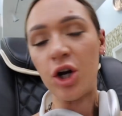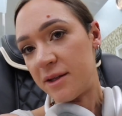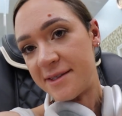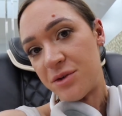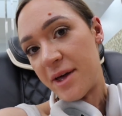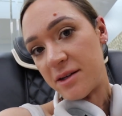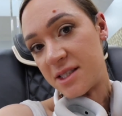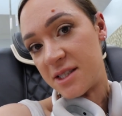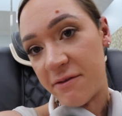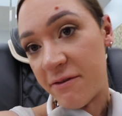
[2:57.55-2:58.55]
Early
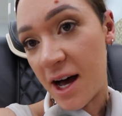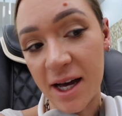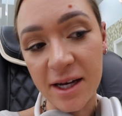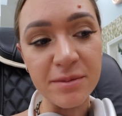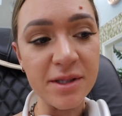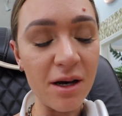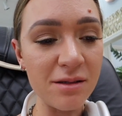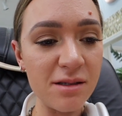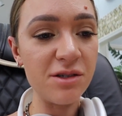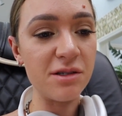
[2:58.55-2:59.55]
2000s vibes.
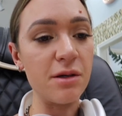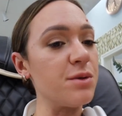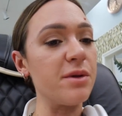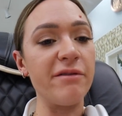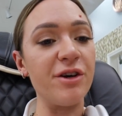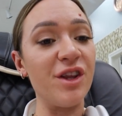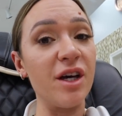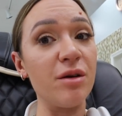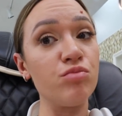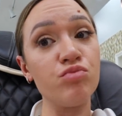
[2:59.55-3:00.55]
Honestly, just goes with
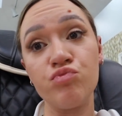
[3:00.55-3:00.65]
everything.